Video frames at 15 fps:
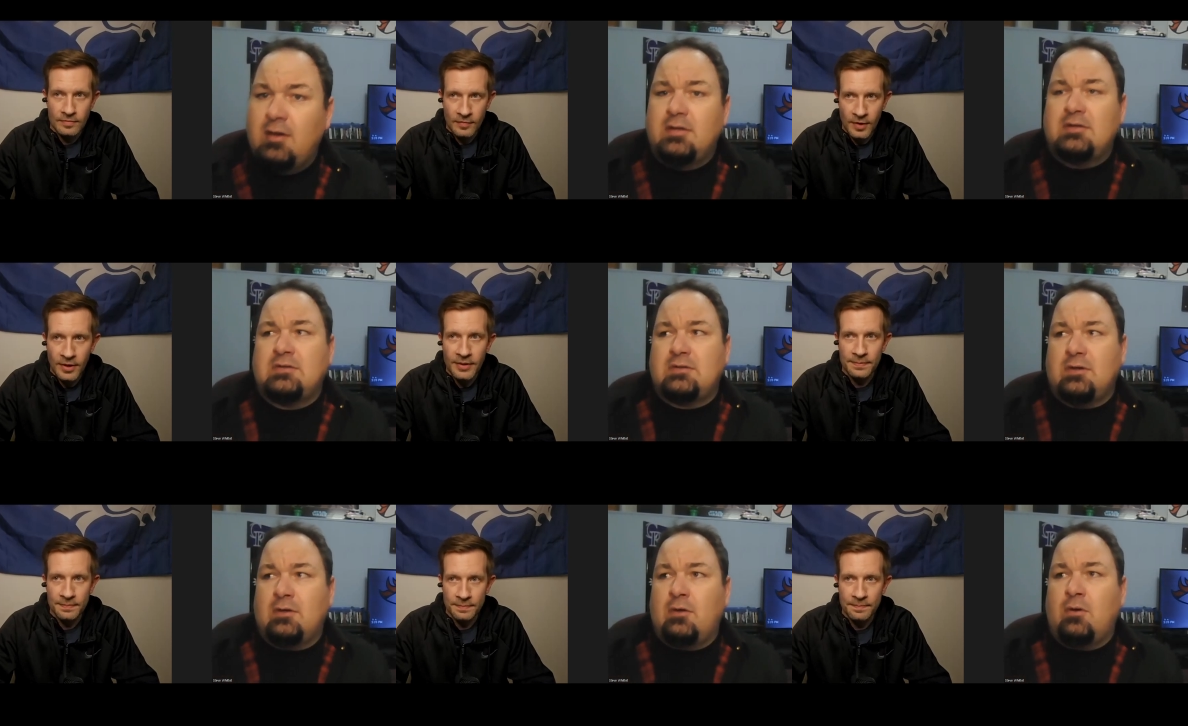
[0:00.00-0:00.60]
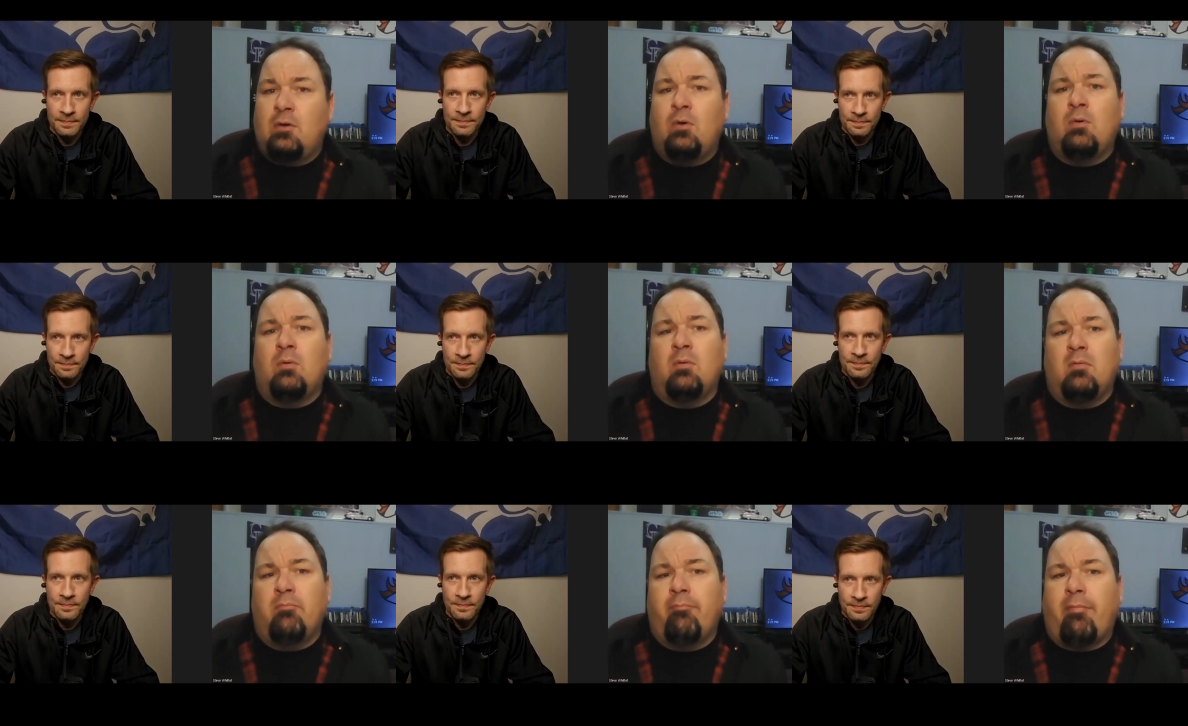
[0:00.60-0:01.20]
Speaker 1: So
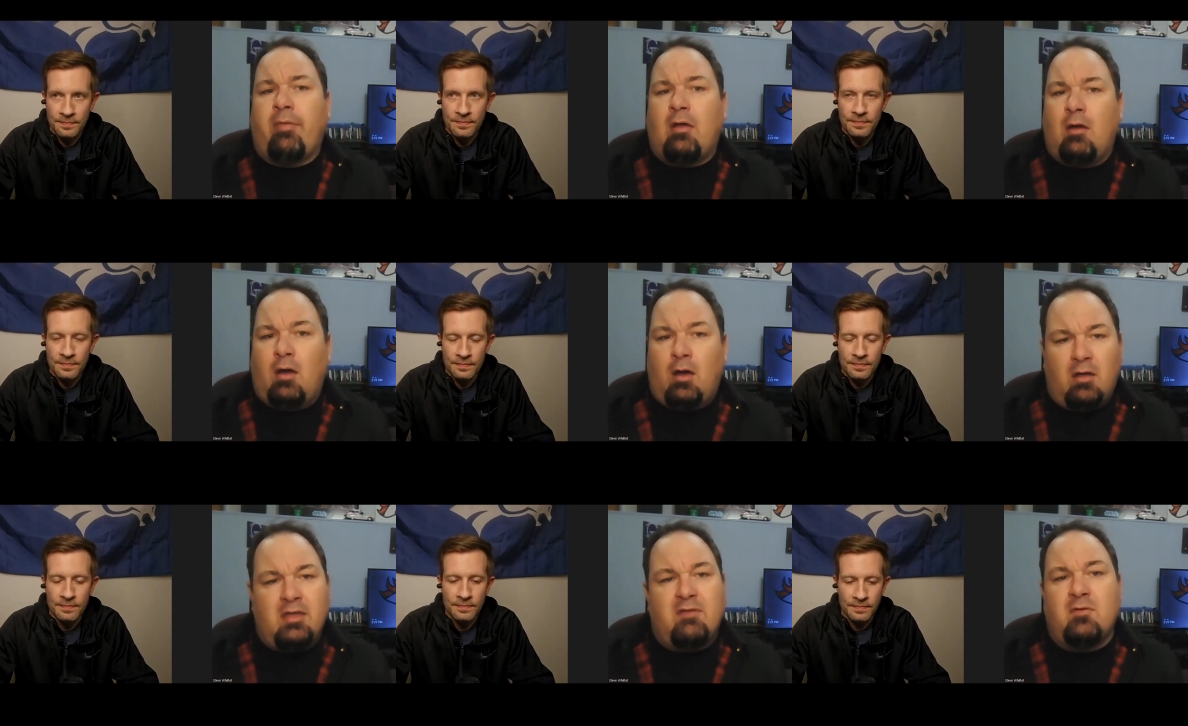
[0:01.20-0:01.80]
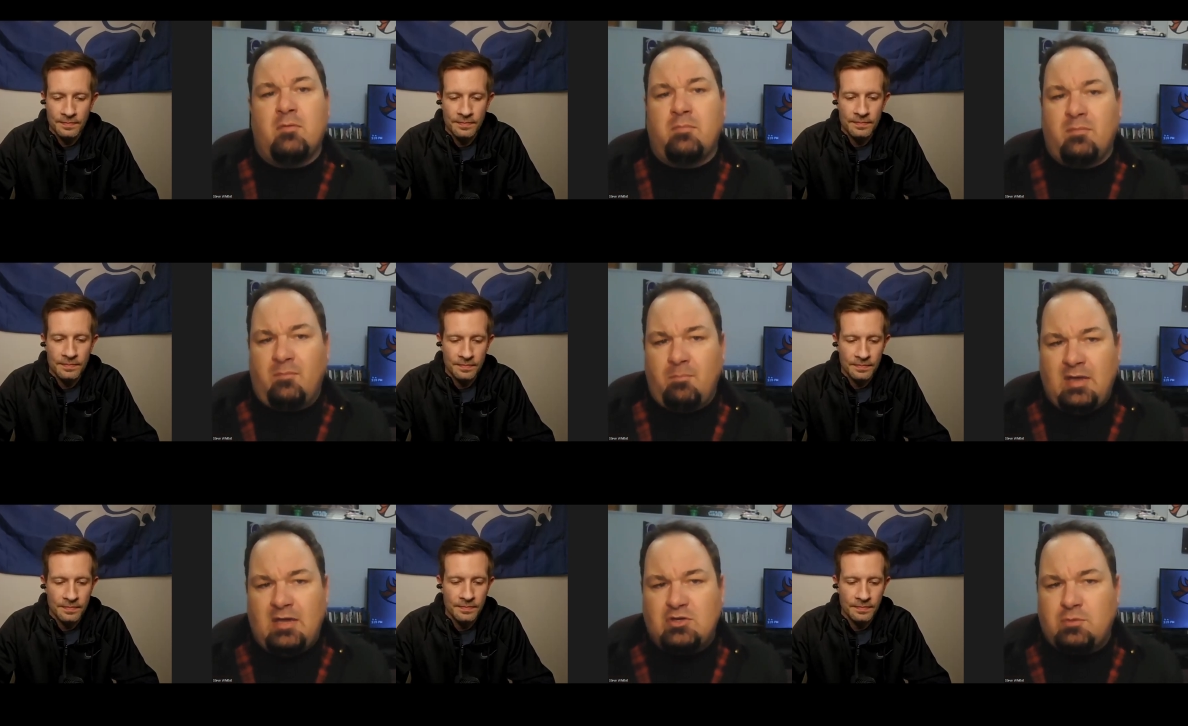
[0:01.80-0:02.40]
I'll give him
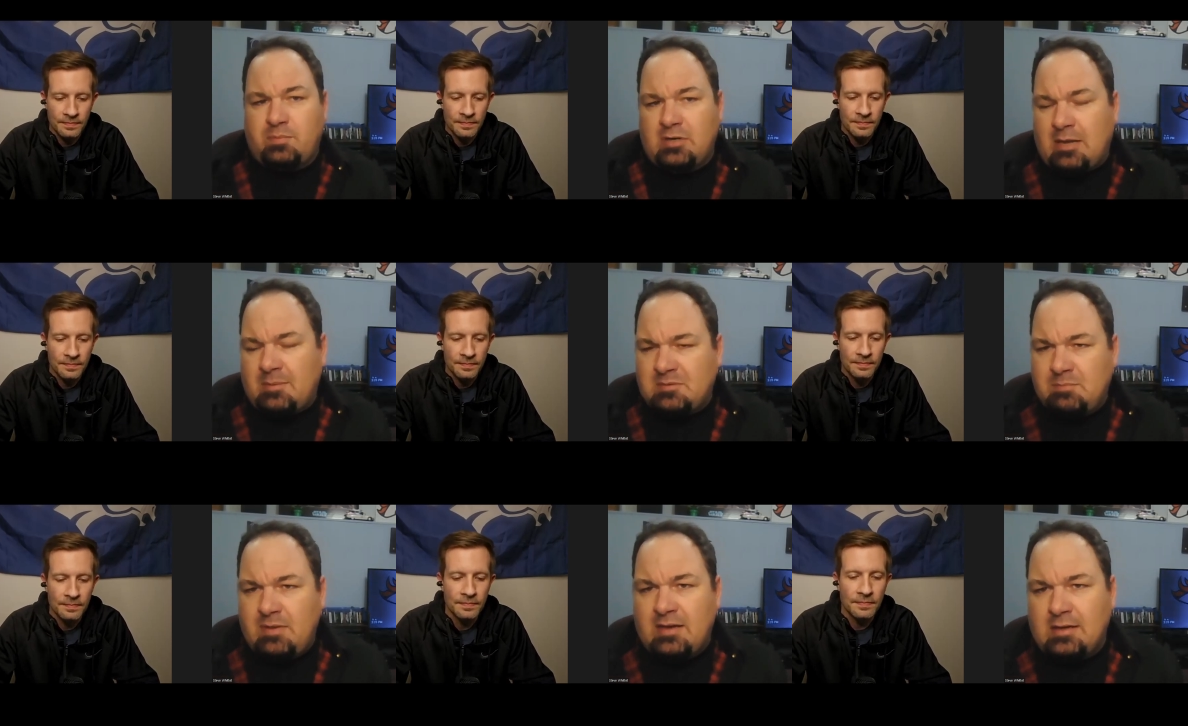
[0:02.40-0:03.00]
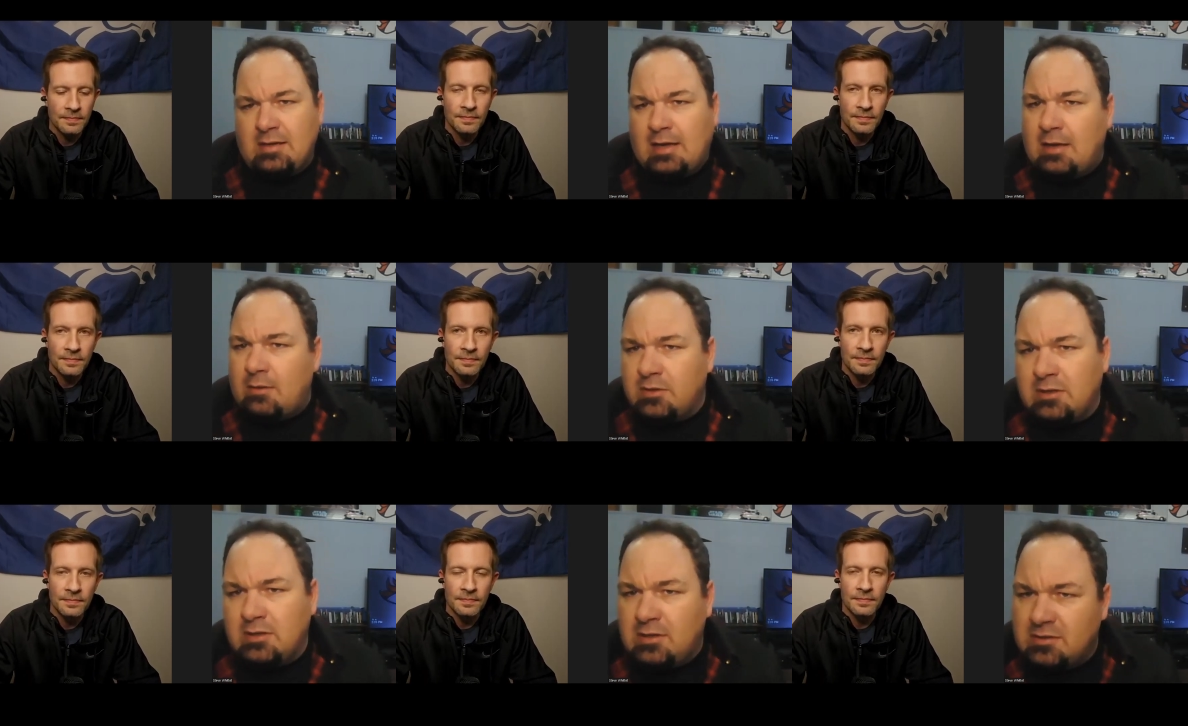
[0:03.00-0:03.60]
major props, Ben
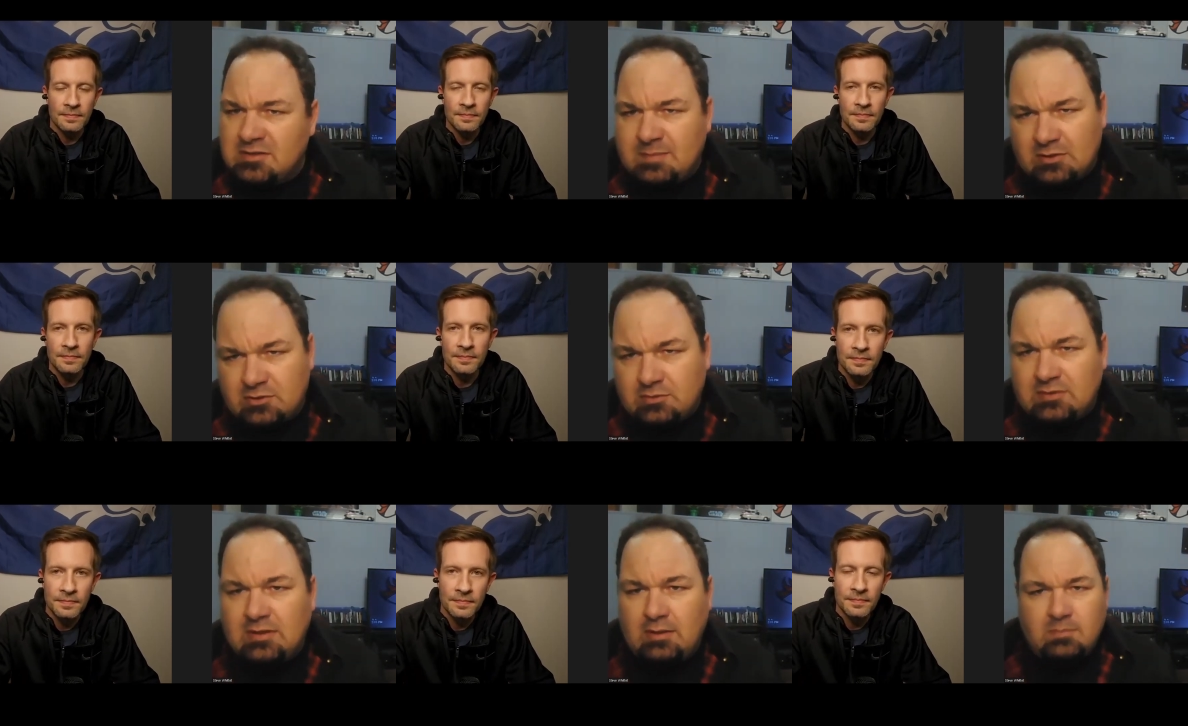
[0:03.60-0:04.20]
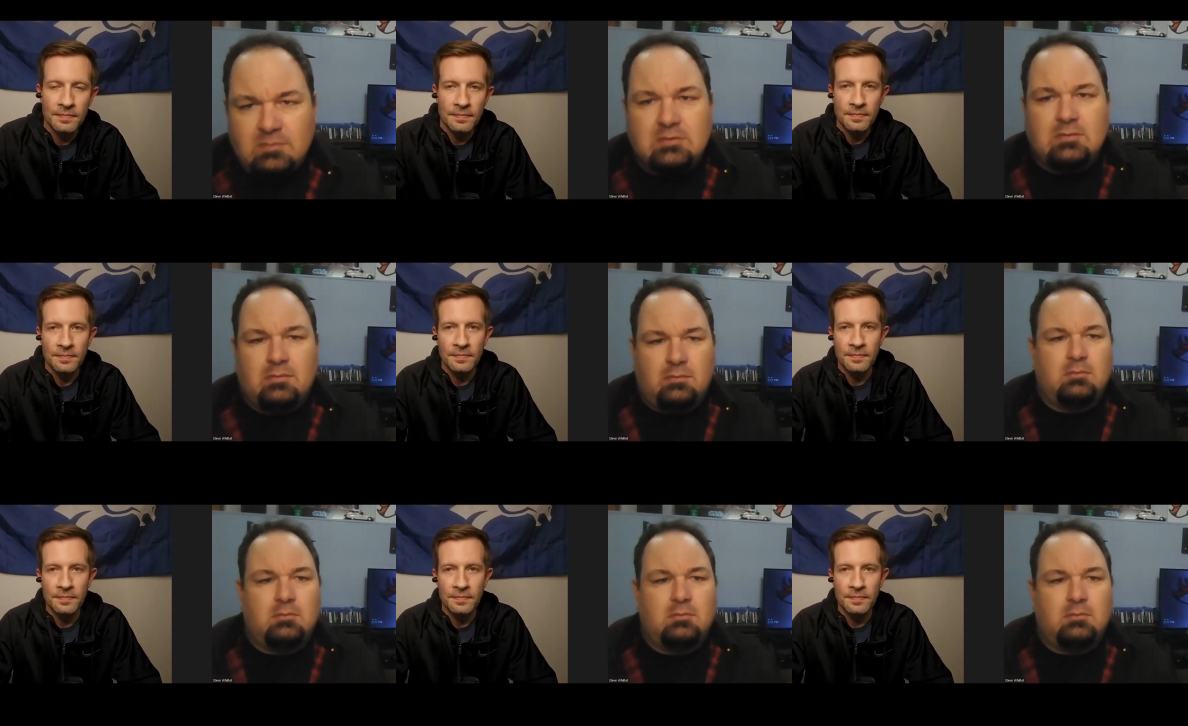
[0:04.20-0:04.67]
Kotwica, special teams.